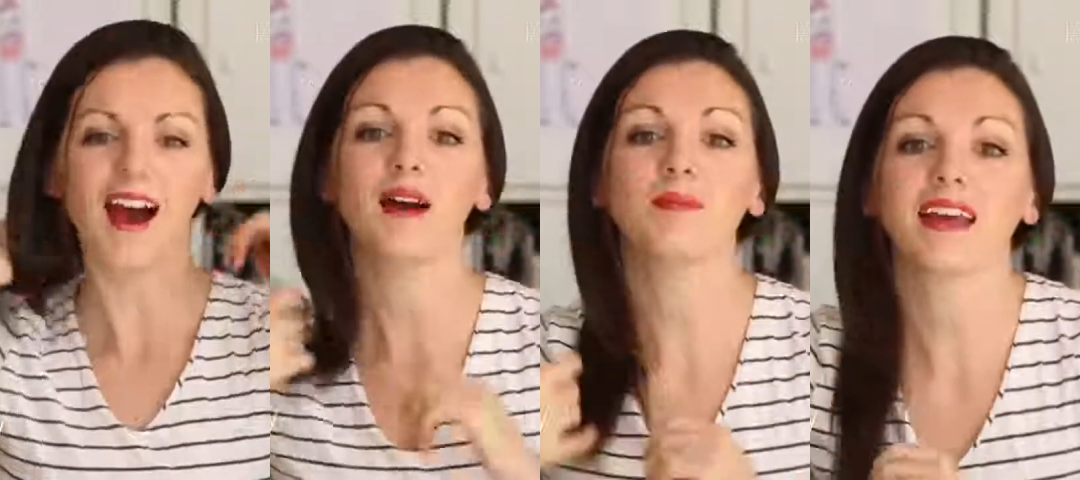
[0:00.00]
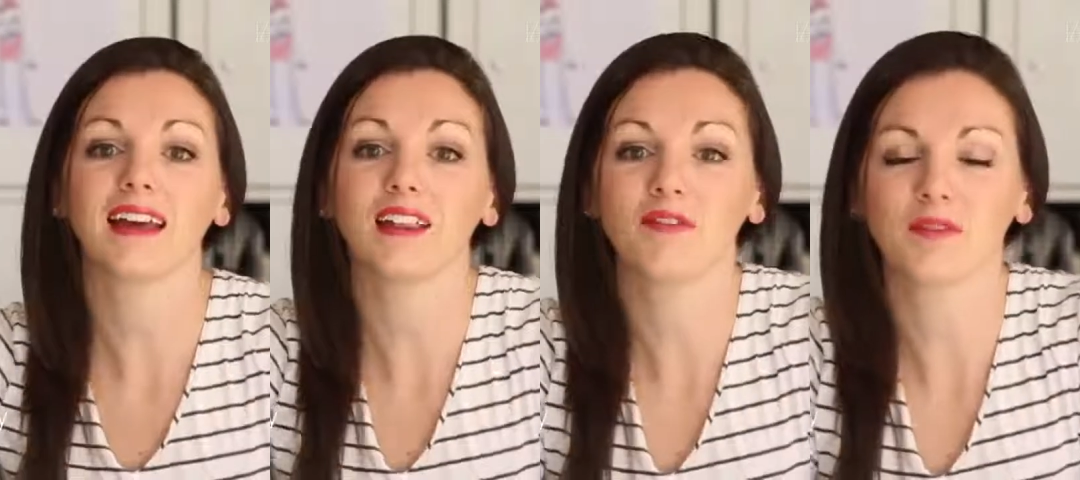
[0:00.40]
I'm
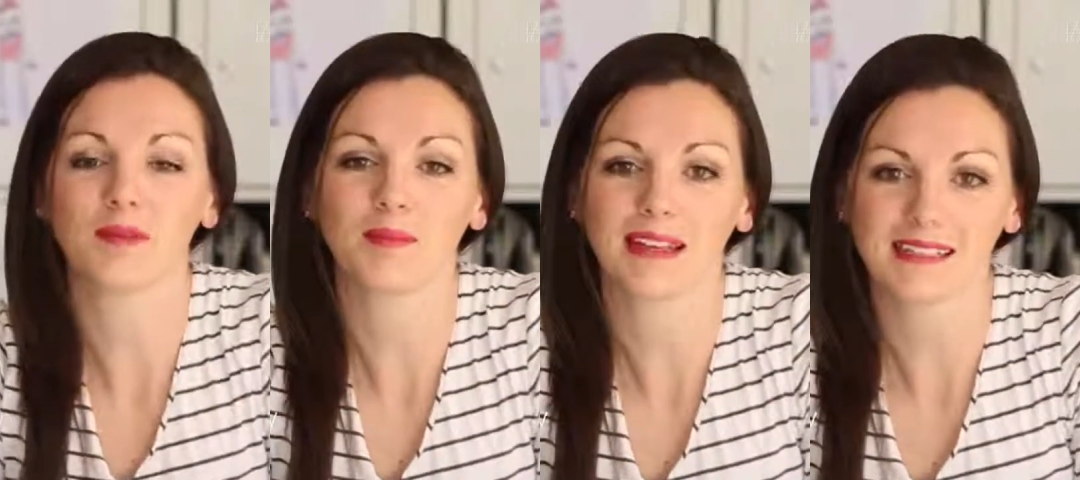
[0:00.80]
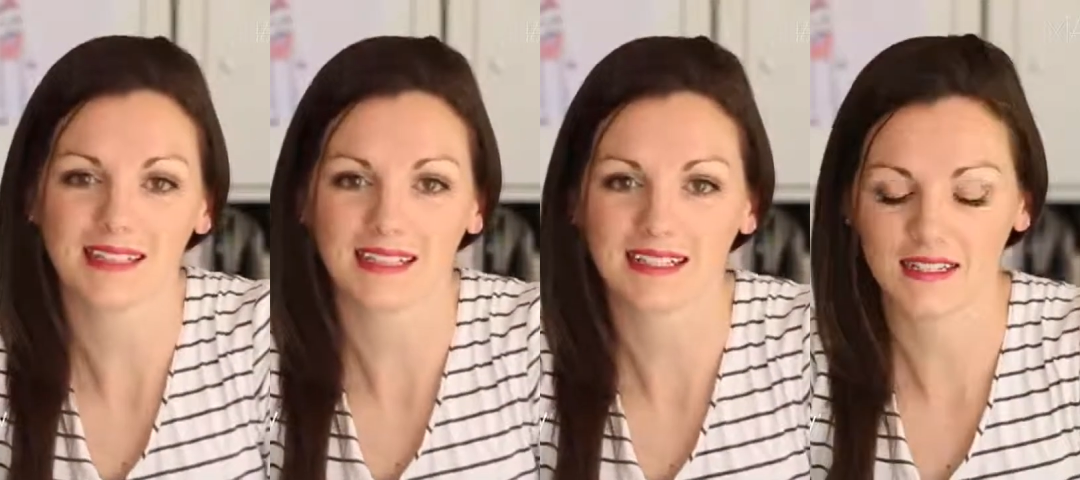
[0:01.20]
Michaela from the Makers
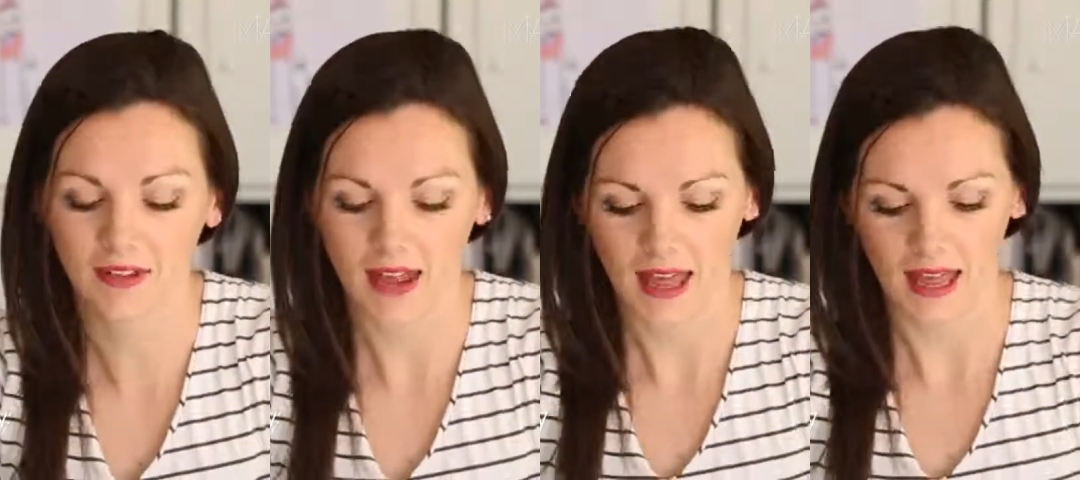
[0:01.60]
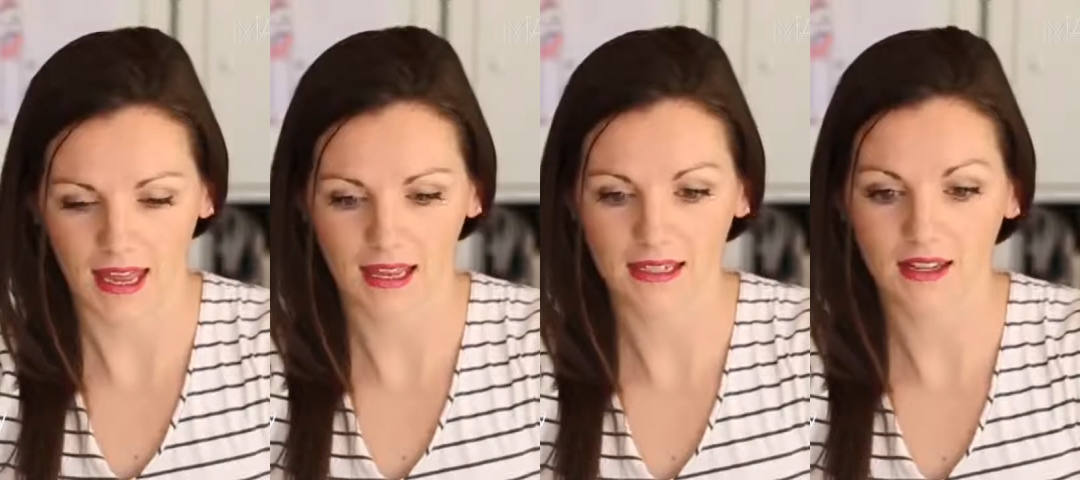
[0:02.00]
Collective,
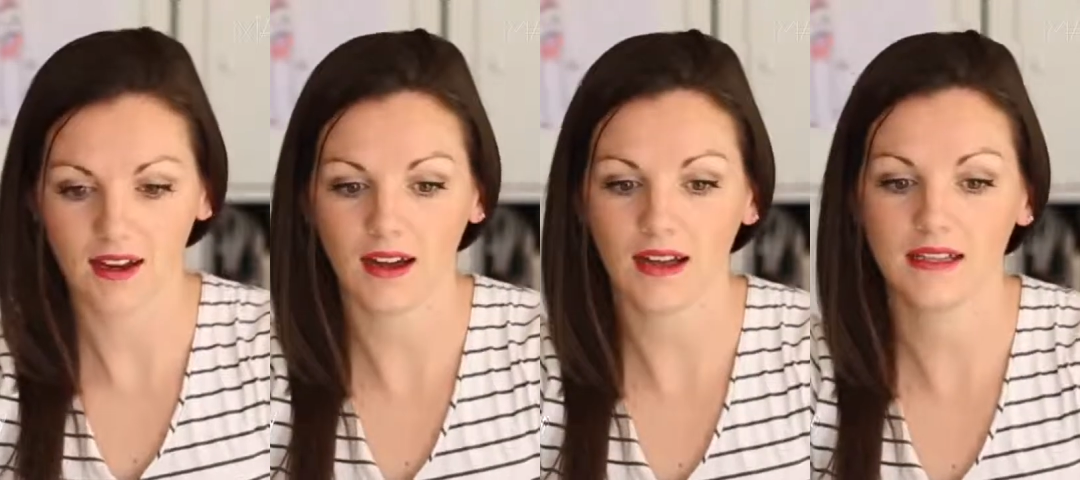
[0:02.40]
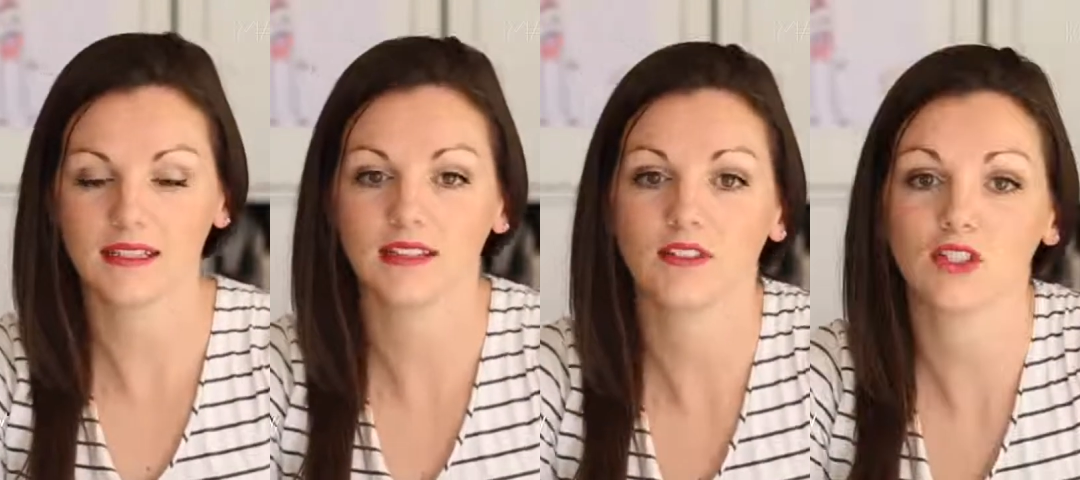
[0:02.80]
and I
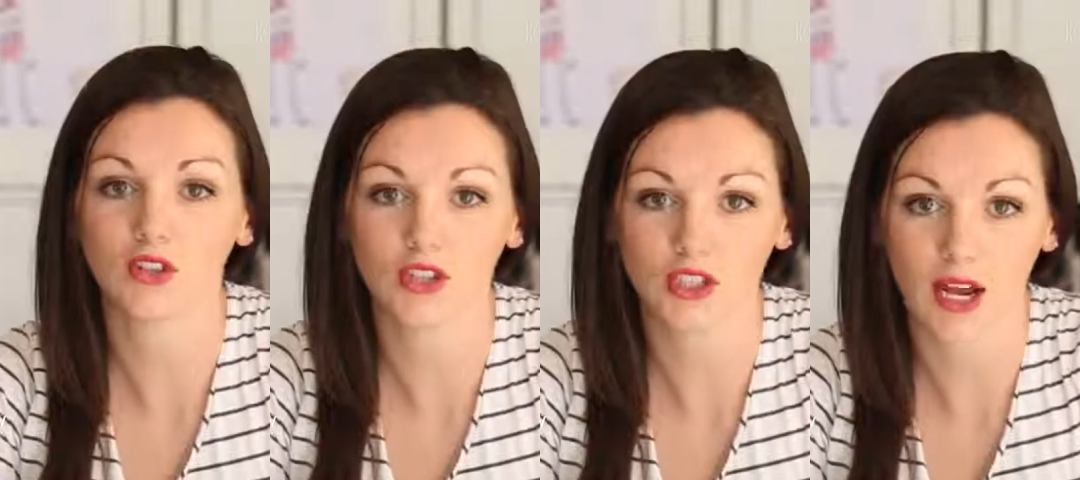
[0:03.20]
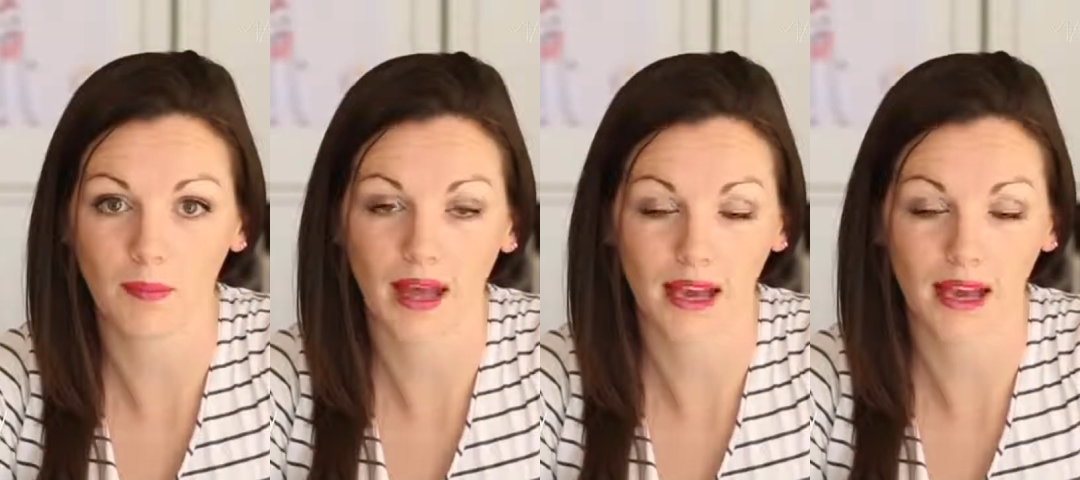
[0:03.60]
deliver short, sharp,